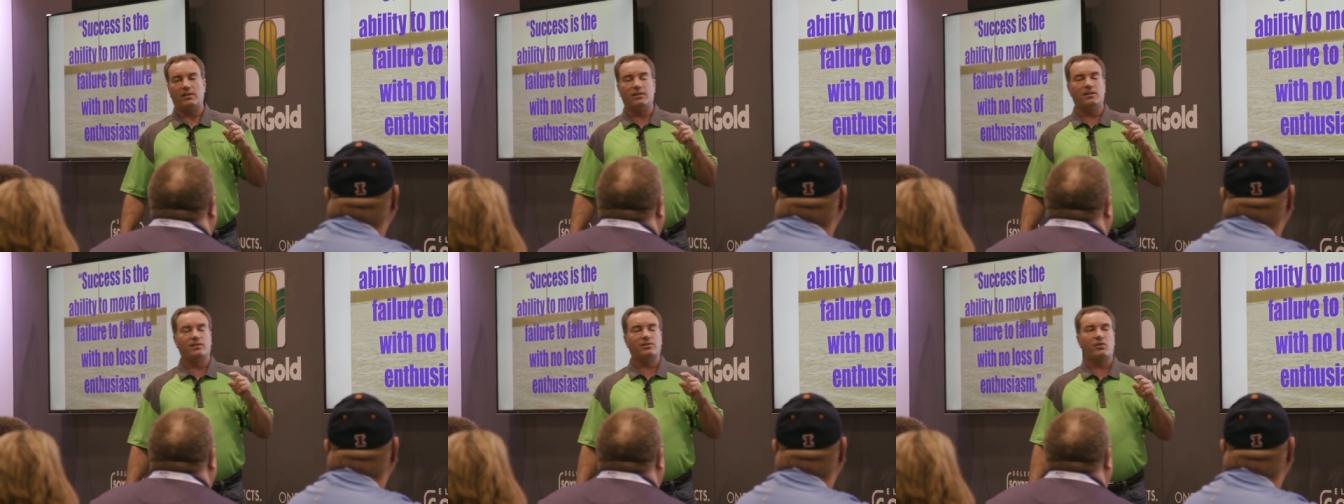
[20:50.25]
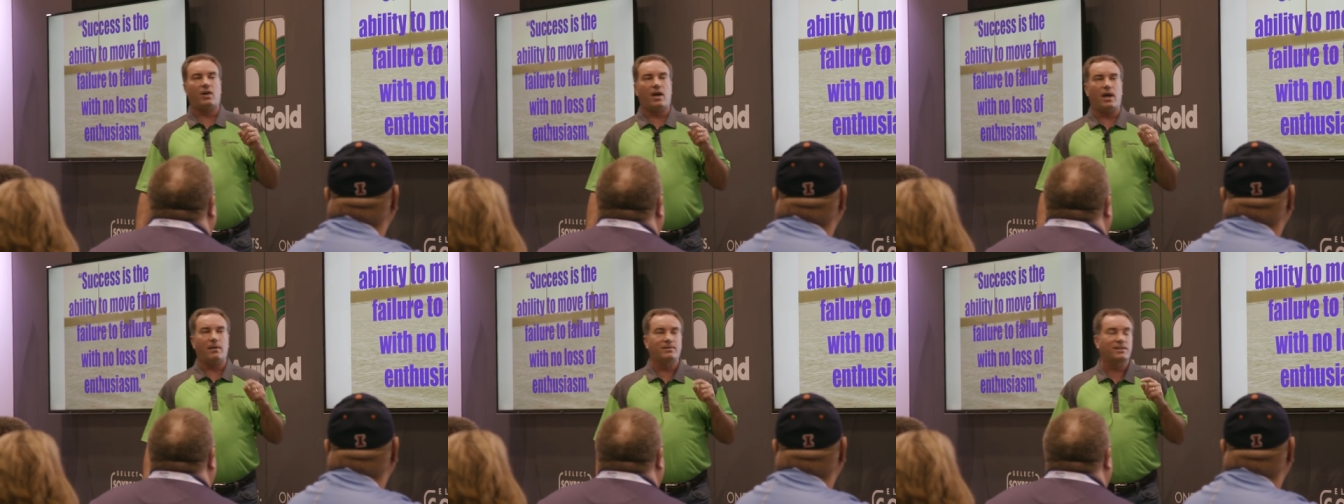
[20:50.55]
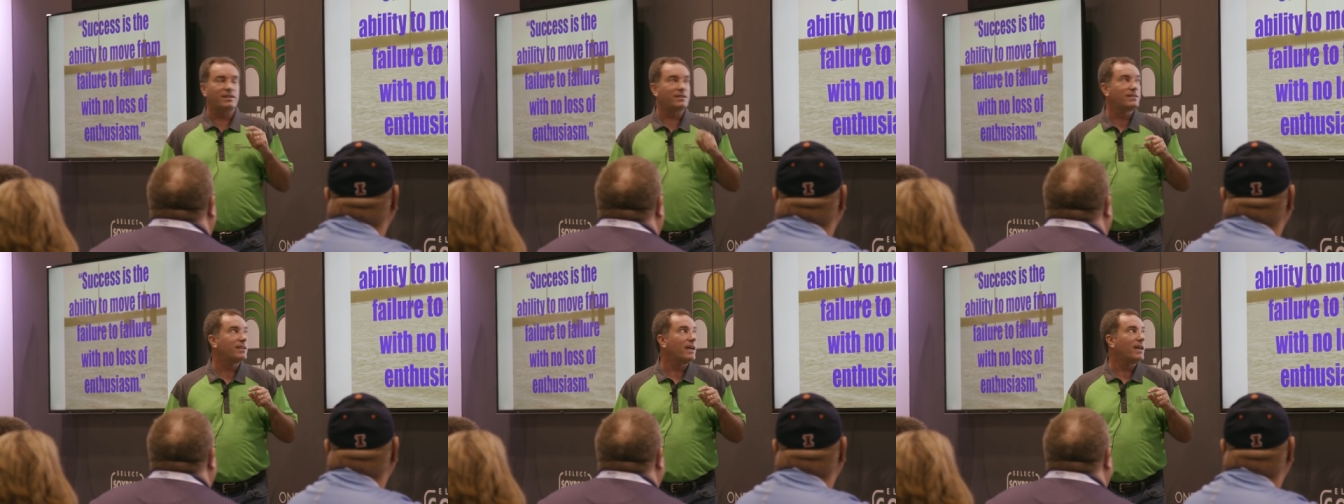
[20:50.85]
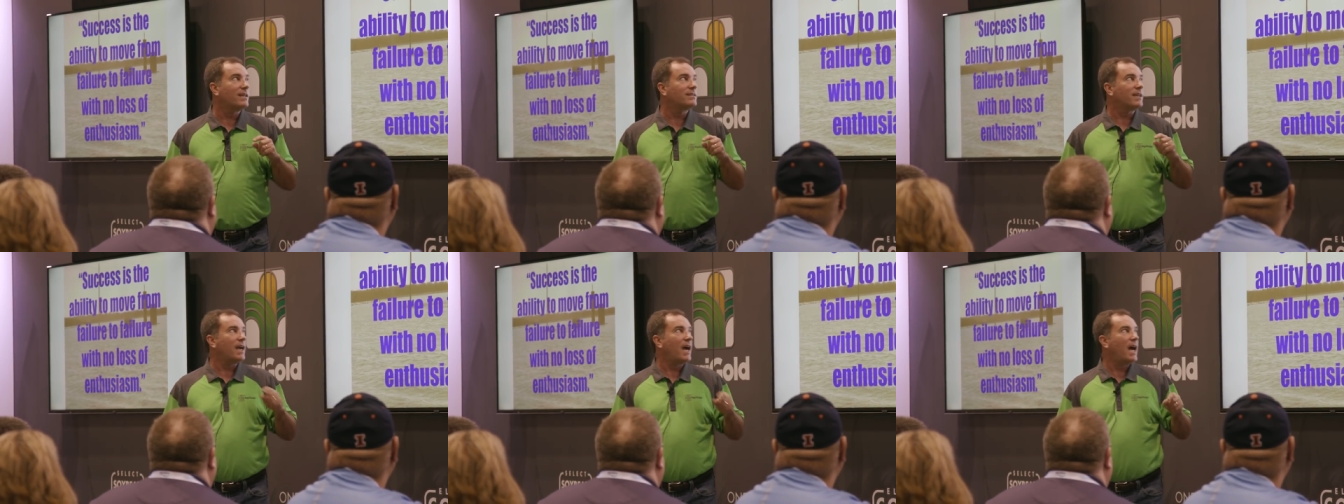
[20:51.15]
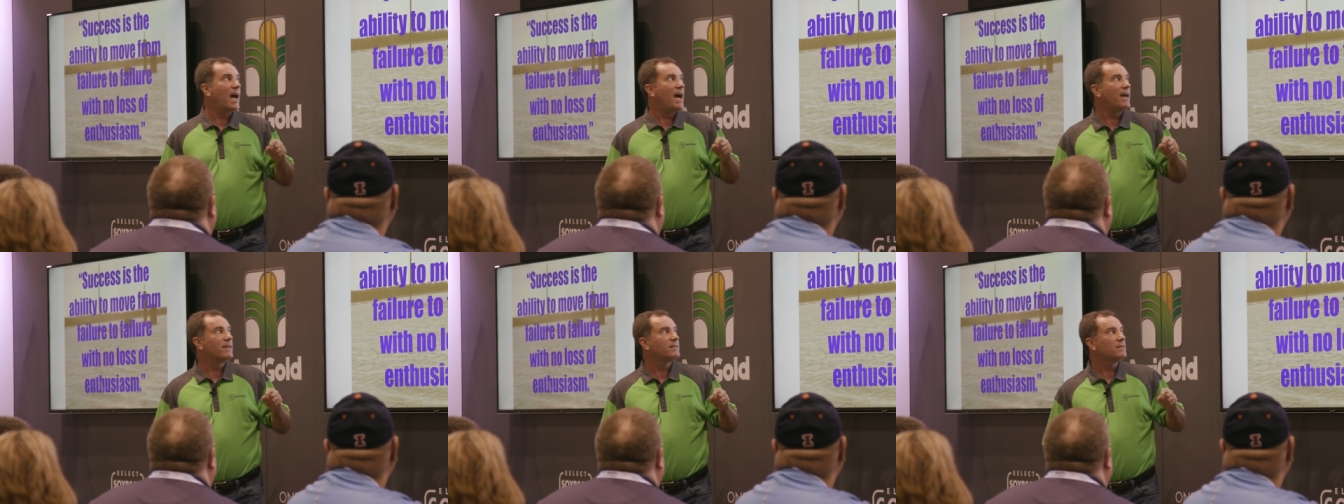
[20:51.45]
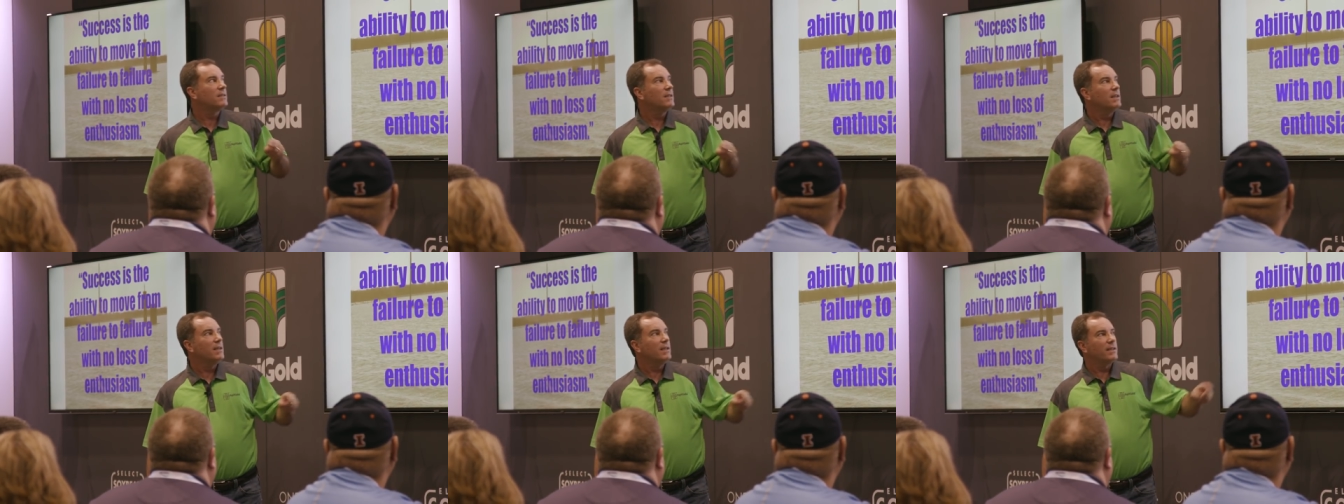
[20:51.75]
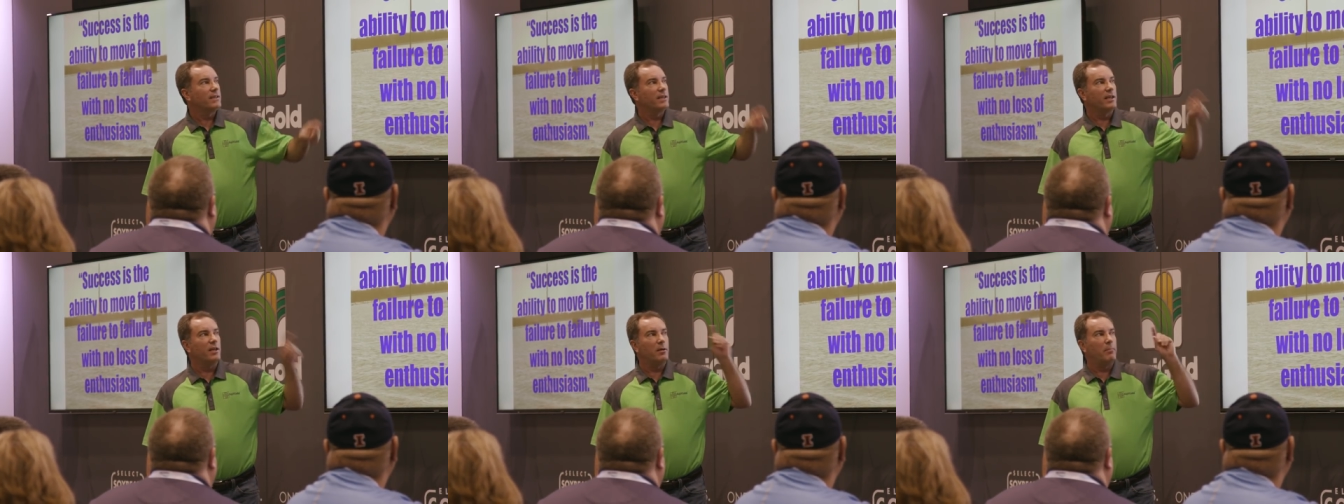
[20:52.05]
describes success as
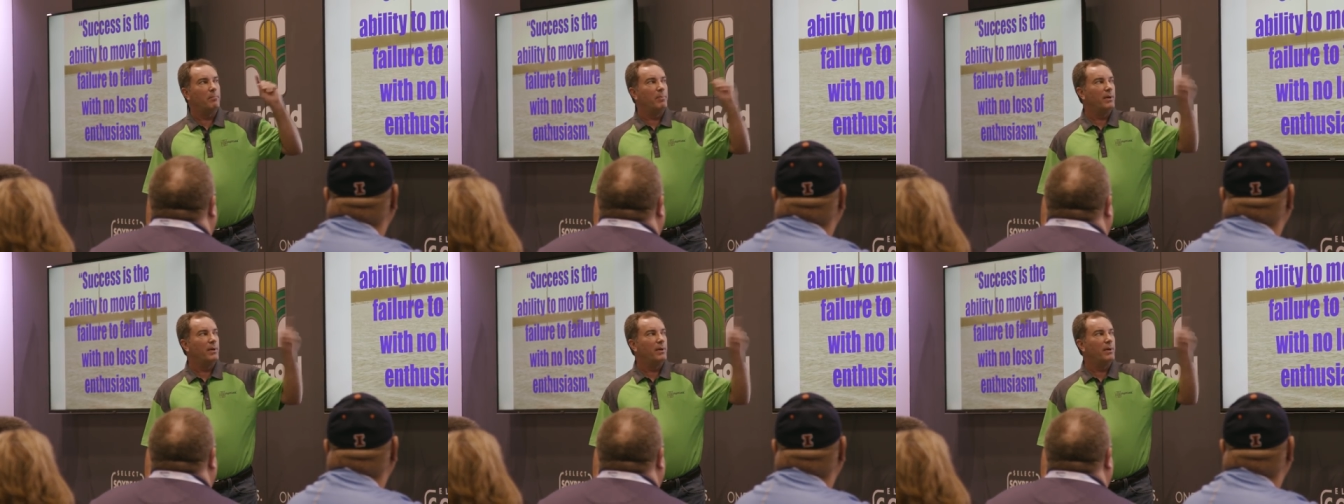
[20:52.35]
the